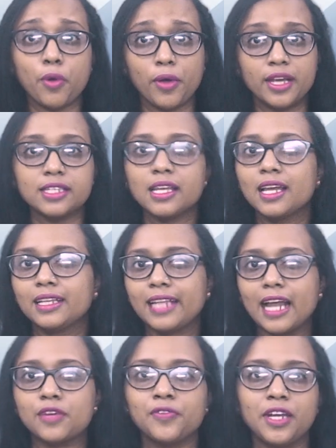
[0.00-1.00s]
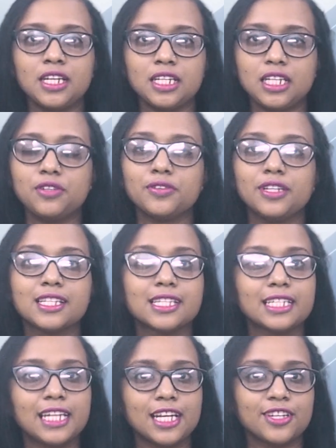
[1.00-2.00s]
prowess that went into its
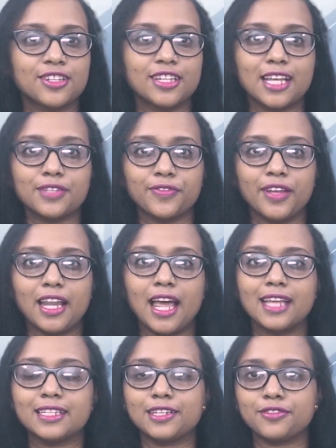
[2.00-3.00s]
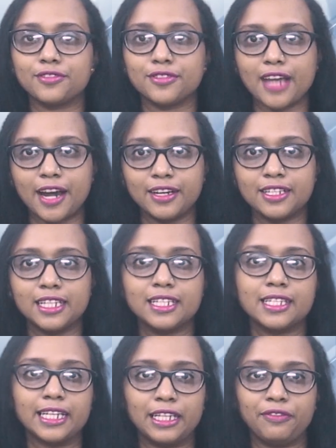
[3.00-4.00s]
creation as well as a strategic
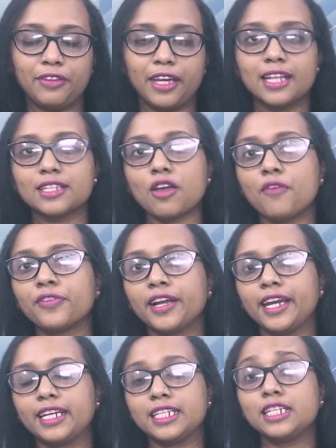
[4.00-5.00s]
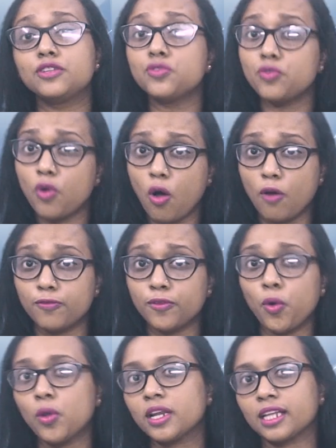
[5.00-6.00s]
significance of connecting two of
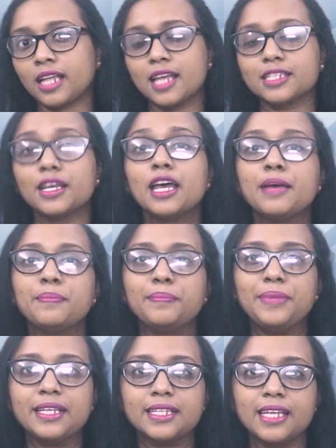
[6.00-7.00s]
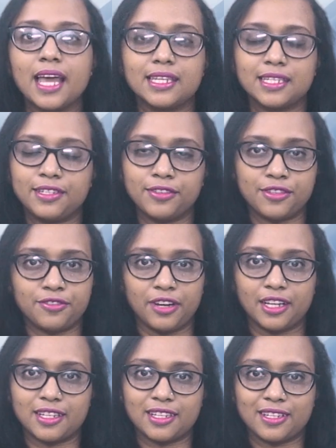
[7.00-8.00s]
Kolkata's busiest
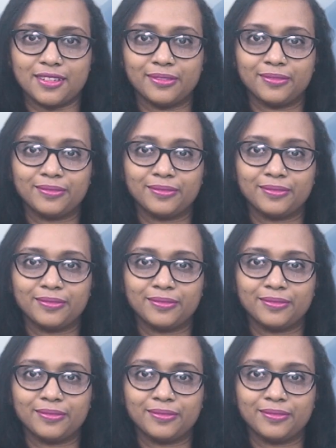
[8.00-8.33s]
districts.